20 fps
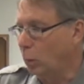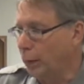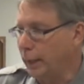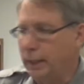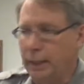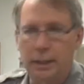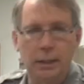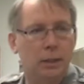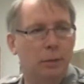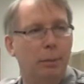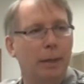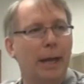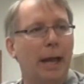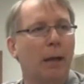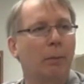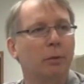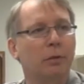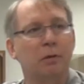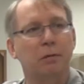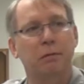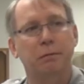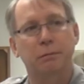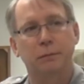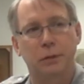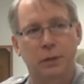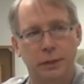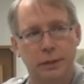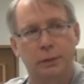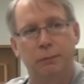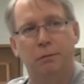We need to be able to
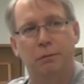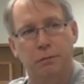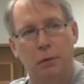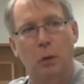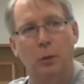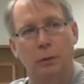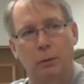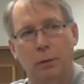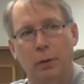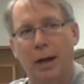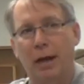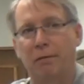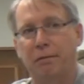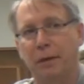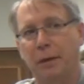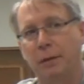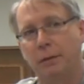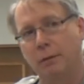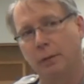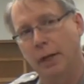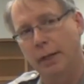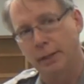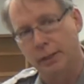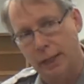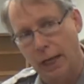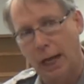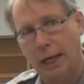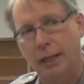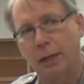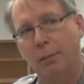photograph it and
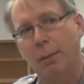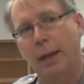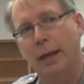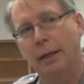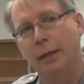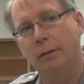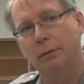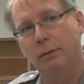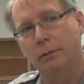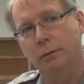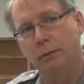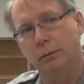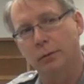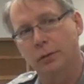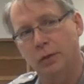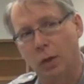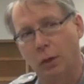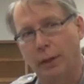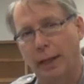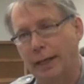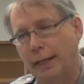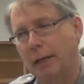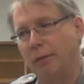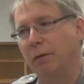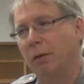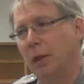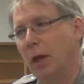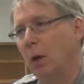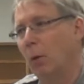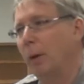document it so that
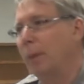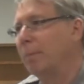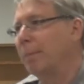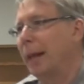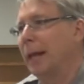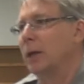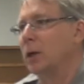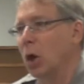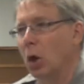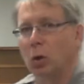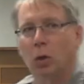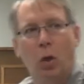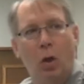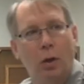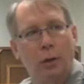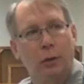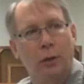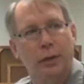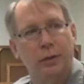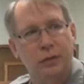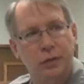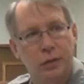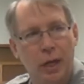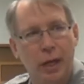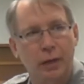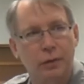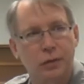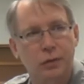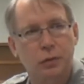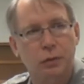even though it may no longer
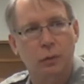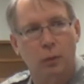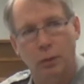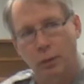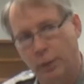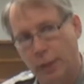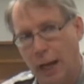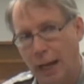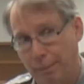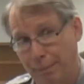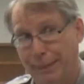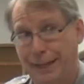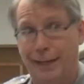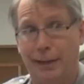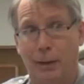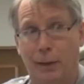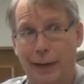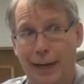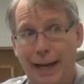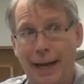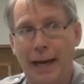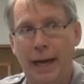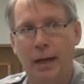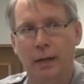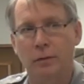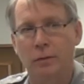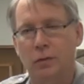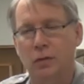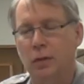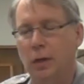exist or not be in our
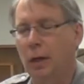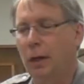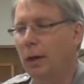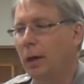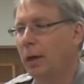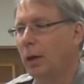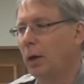hands,